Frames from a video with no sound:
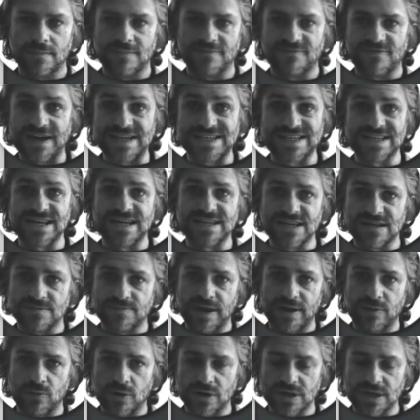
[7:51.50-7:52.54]
fascinated
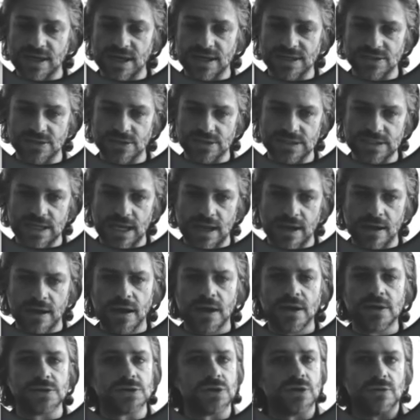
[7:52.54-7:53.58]
by what he has to say.
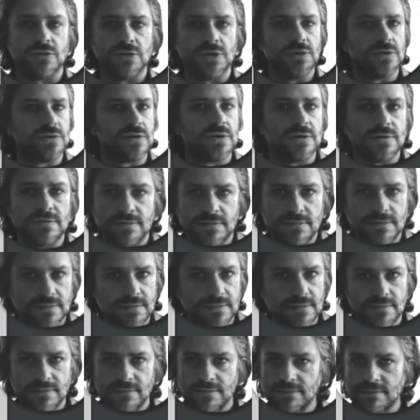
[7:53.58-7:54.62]
So you
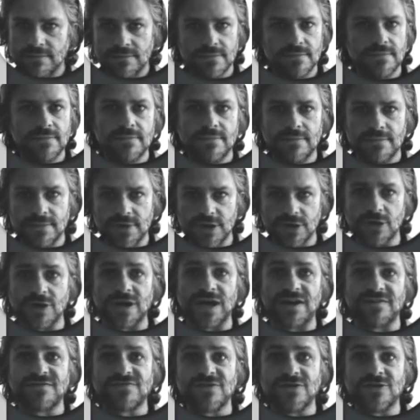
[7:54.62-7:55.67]
don't
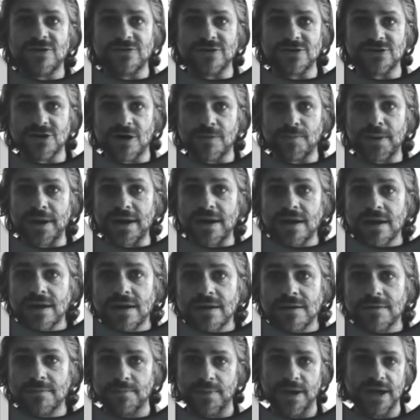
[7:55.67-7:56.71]
have to know the topic,
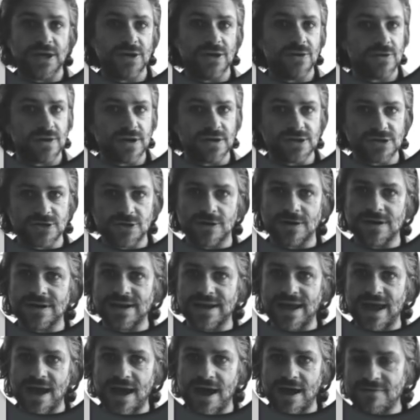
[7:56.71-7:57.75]
but you can
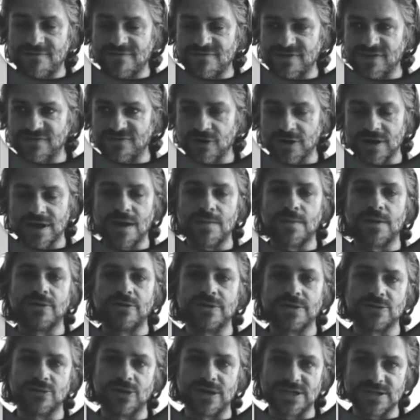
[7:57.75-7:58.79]
certainly have the
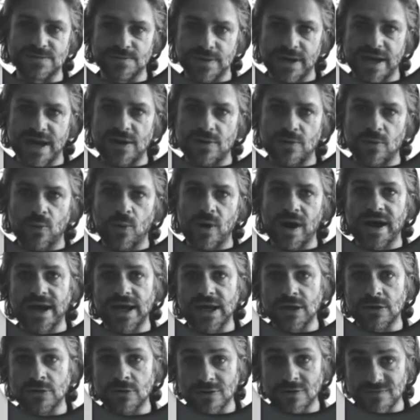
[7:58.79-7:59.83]
vocabulary to explain why
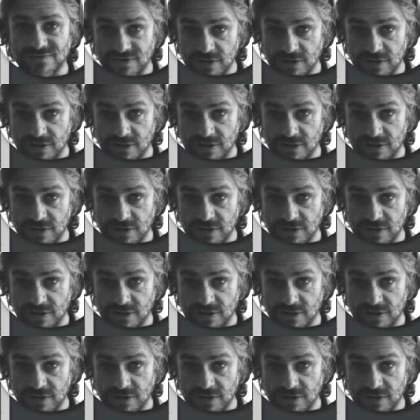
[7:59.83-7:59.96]
you're not